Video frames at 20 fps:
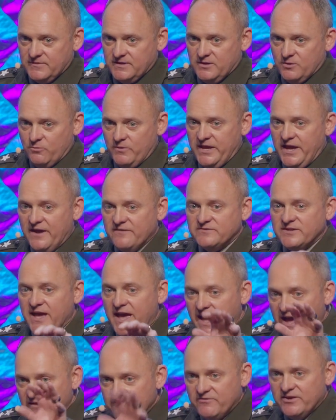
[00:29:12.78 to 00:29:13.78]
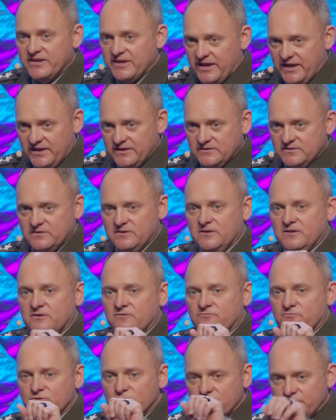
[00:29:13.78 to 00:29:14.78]
We have to advocate
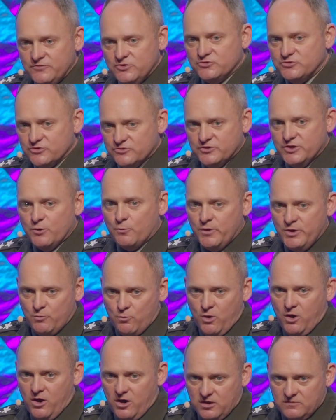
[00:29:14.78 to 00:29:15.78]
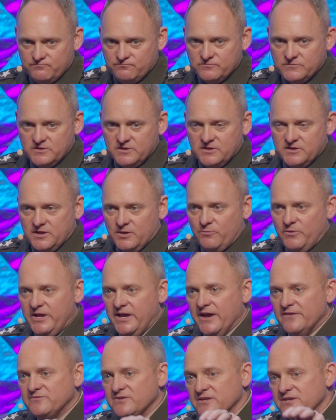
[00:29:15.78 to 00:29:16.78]
for the future that we want, and we
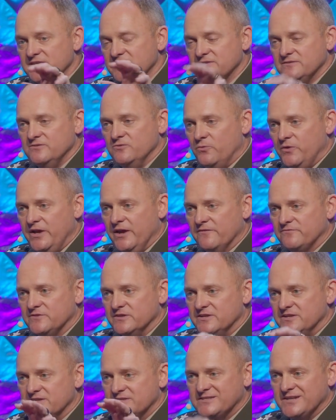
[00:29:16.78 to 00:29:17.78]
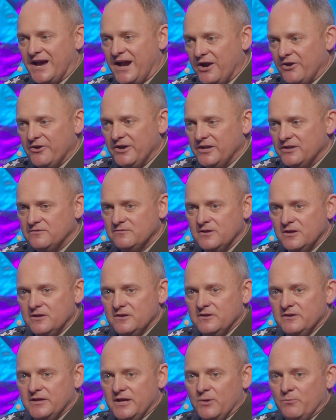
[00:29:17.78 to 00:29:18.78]
have to desire it,
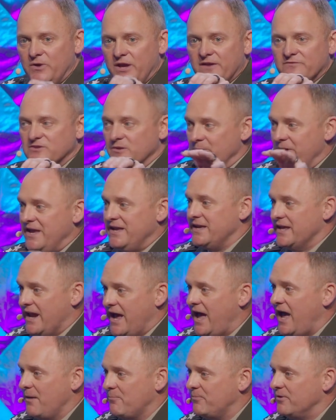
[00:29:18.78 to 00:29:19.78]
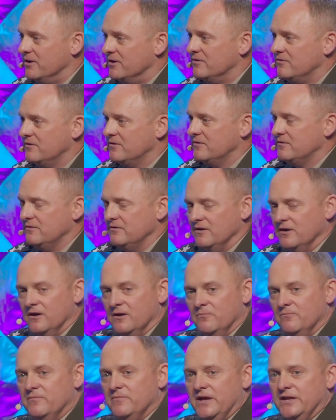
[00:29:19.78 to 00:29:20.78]
and we have to make it happen.
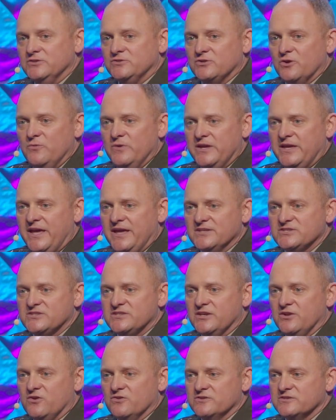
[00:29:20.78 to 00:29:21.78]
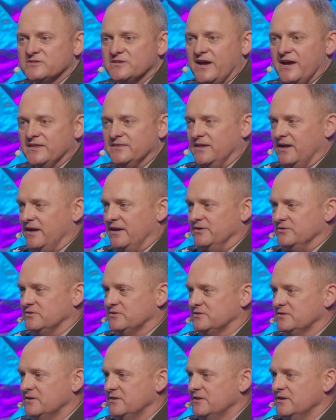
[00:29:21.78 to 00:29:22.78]
And so we can't sit on the
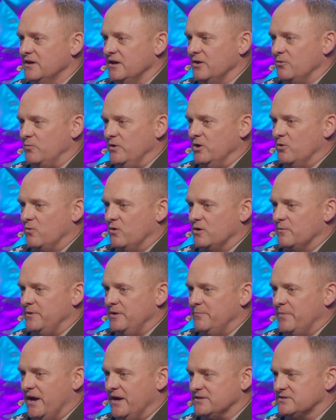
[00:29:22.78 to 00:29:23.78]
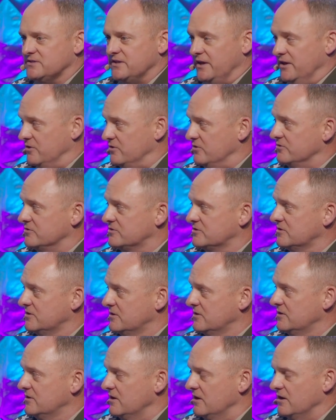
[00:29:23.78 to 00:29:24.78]
sidelines. We don't want to be bystanders
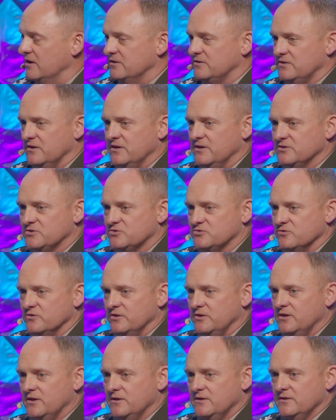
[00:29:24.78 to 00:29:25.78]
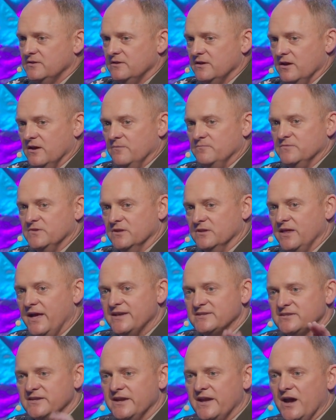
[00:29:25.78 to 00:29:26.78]
to history. The
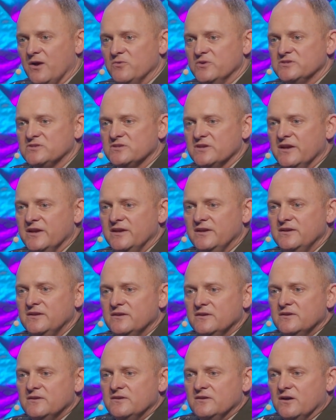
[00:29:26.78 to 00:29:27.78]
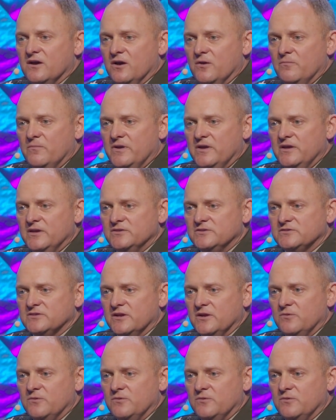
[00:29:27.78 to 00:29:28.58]
last thing I would say is